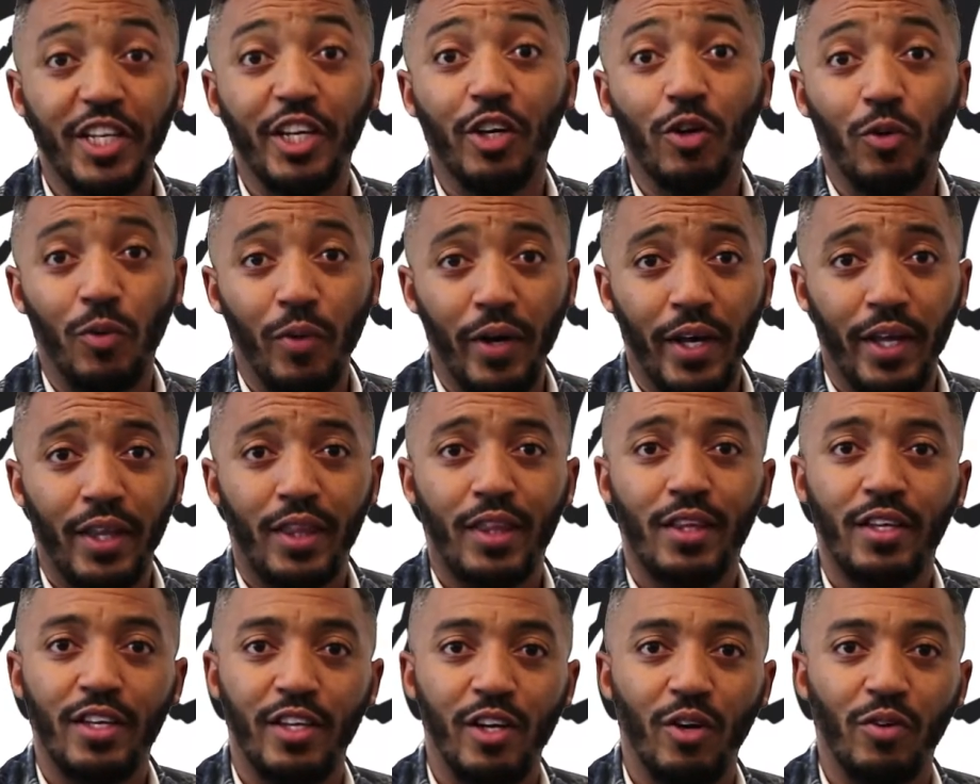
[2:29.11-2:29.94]
deal
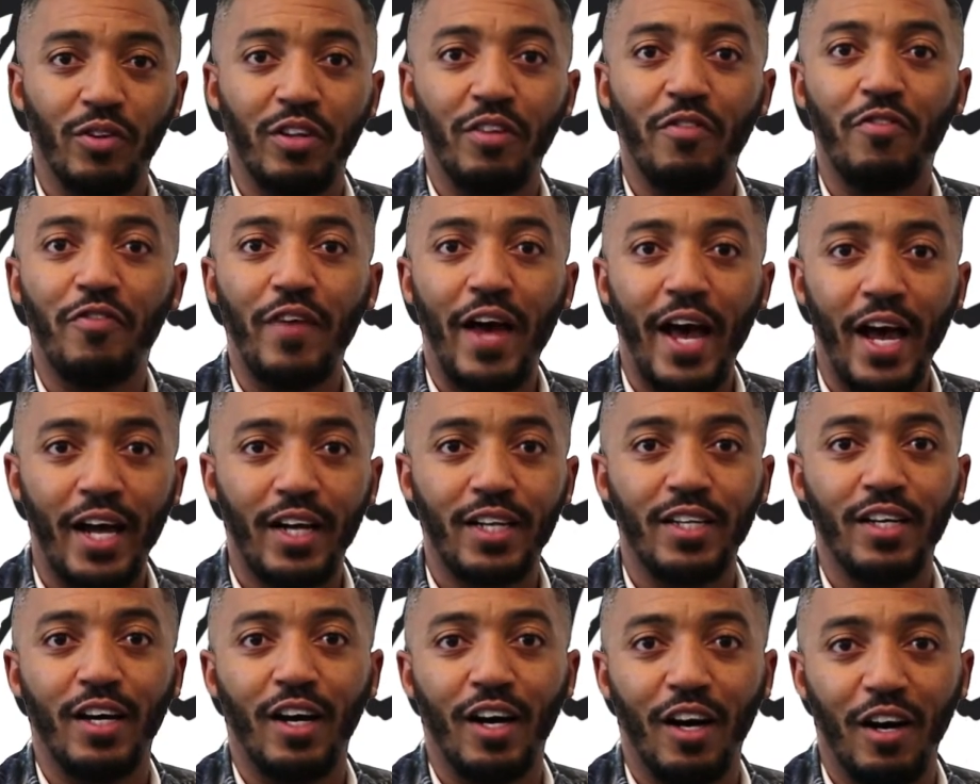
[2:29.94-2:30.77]
with the
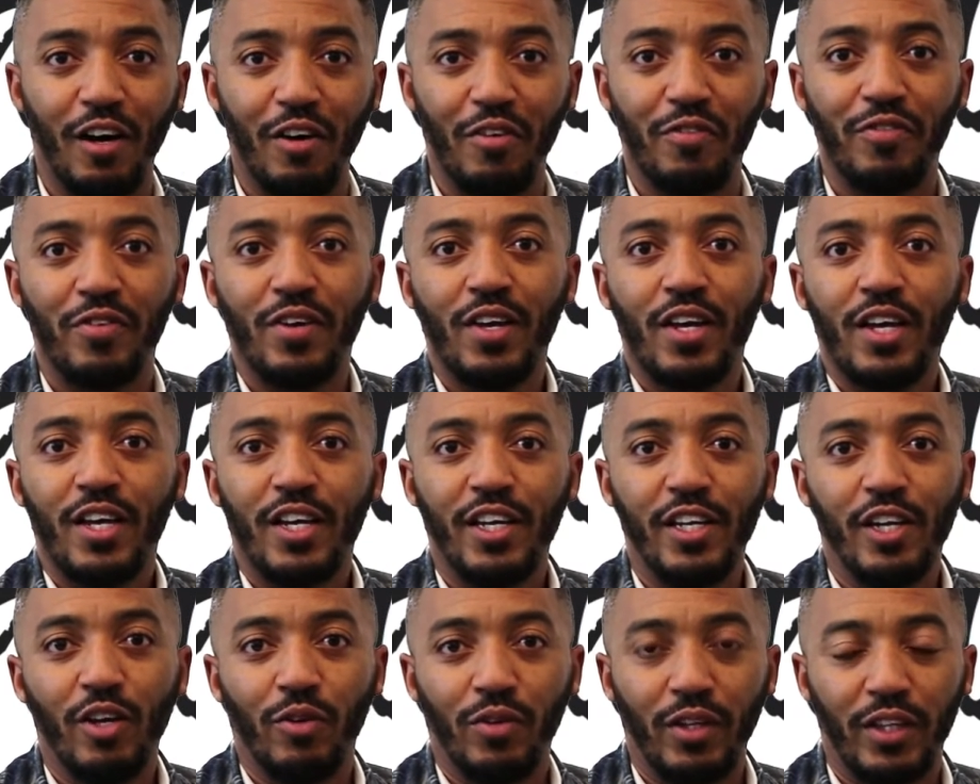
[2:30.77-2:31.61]
fact of
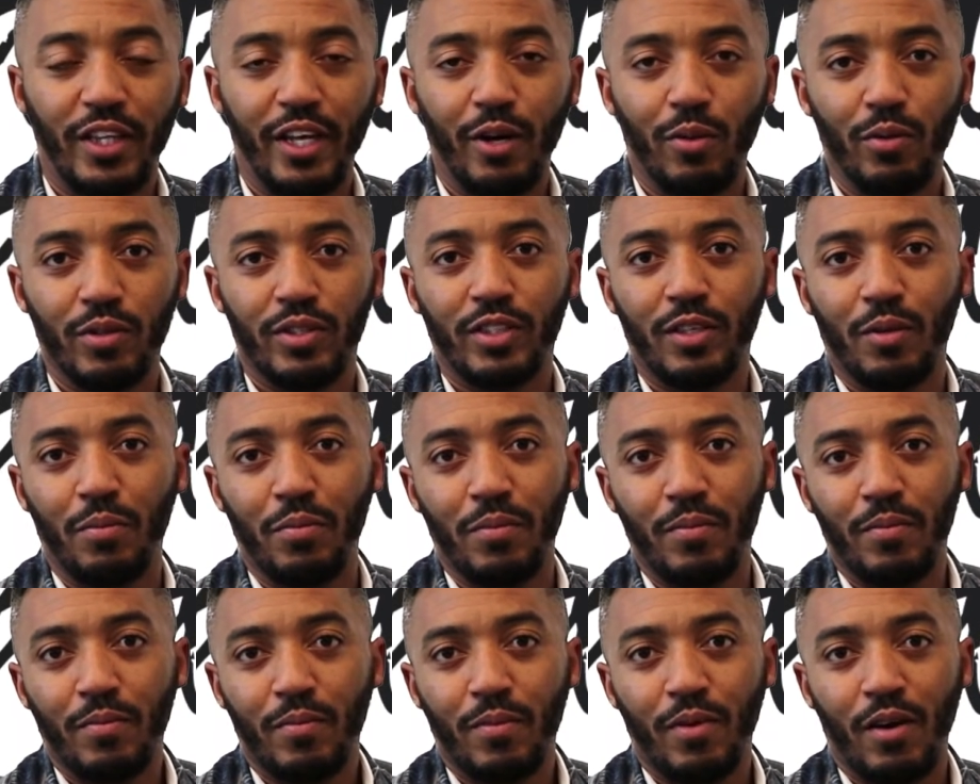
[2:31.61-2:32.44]
that there was
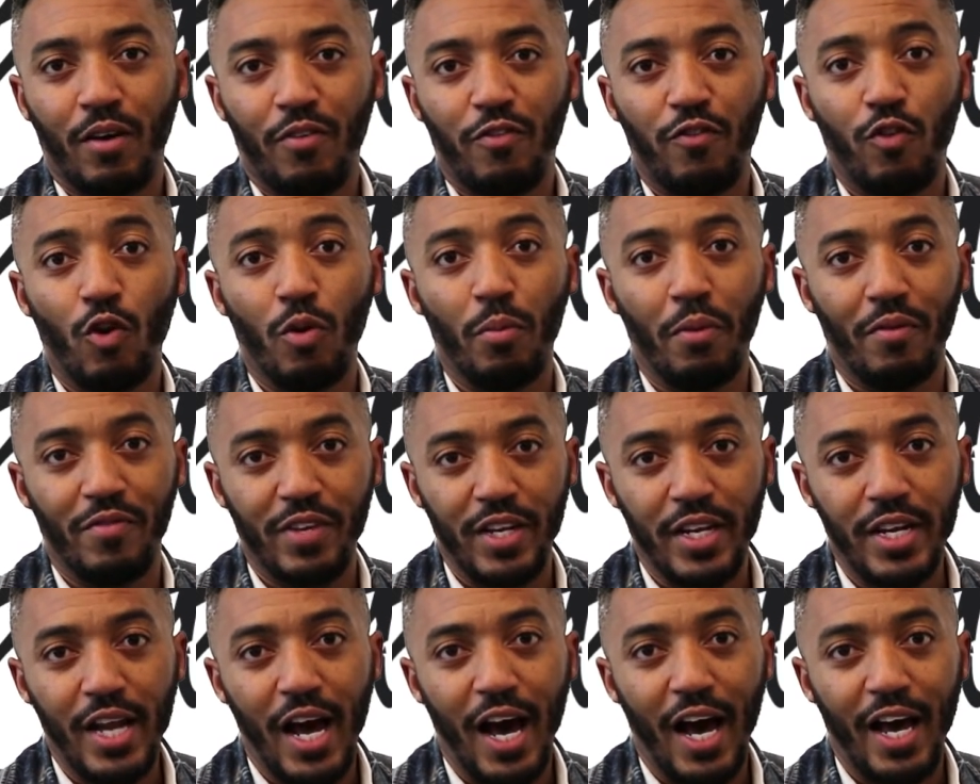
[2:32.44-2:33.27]
some form of
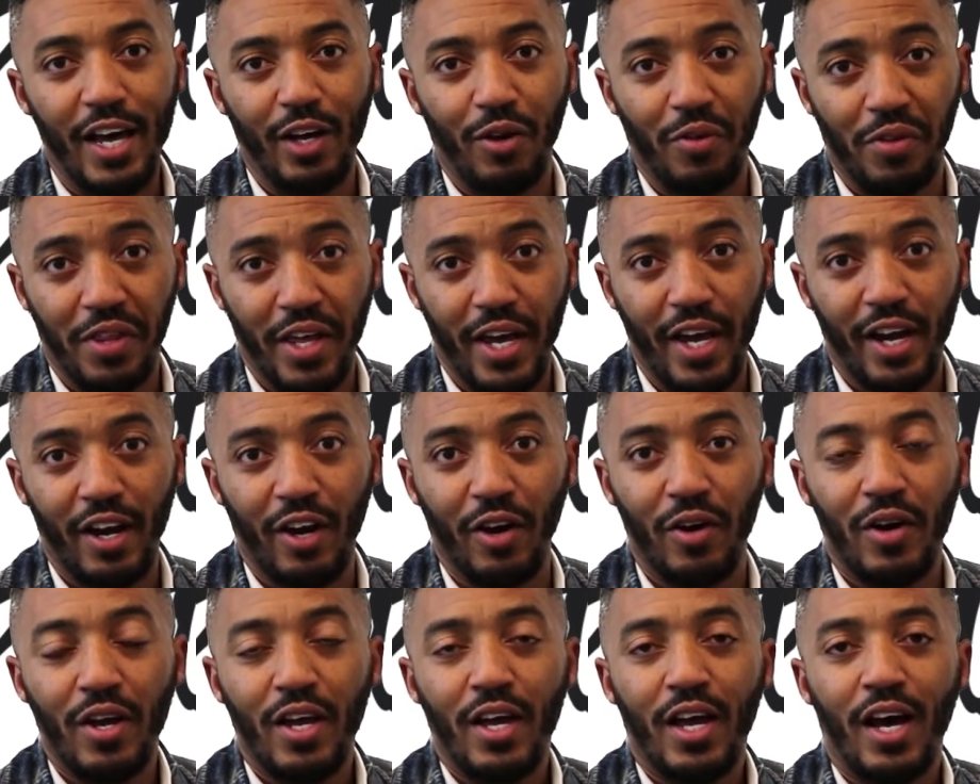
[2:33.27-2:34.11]
denial
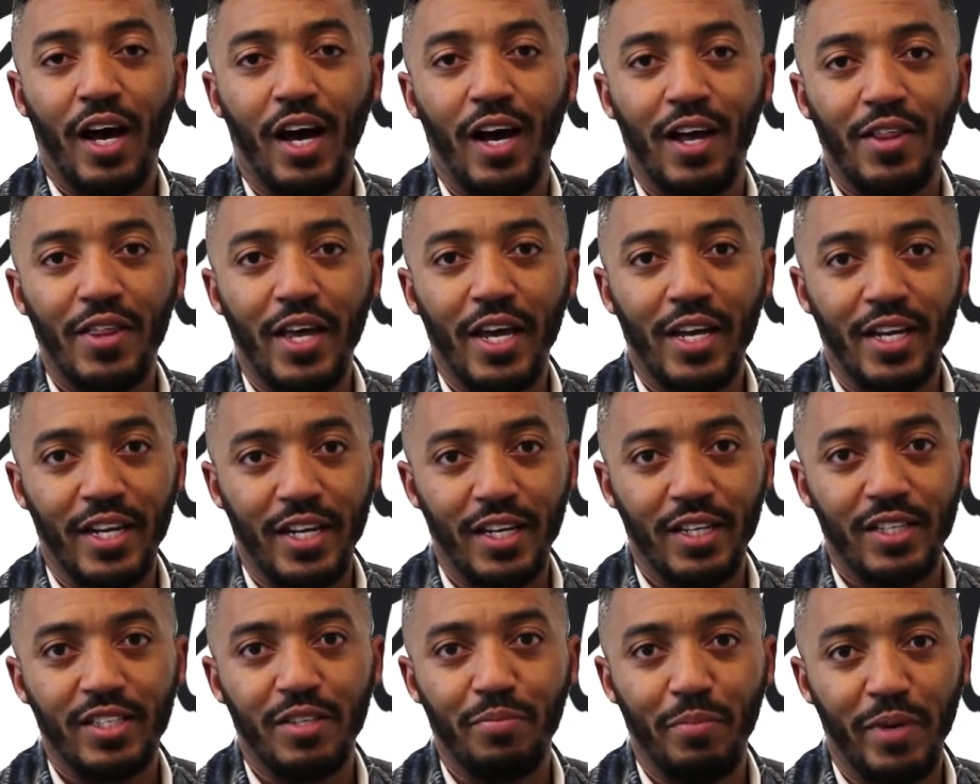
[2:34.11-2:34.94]
there that
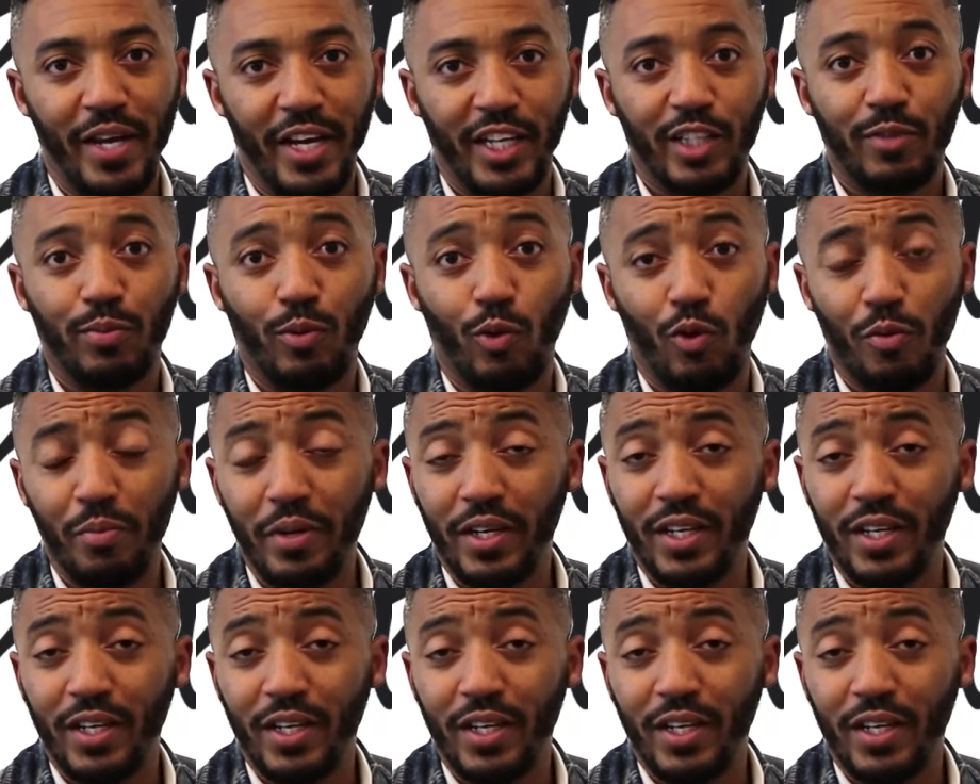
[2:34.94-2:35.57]
needed to be explored,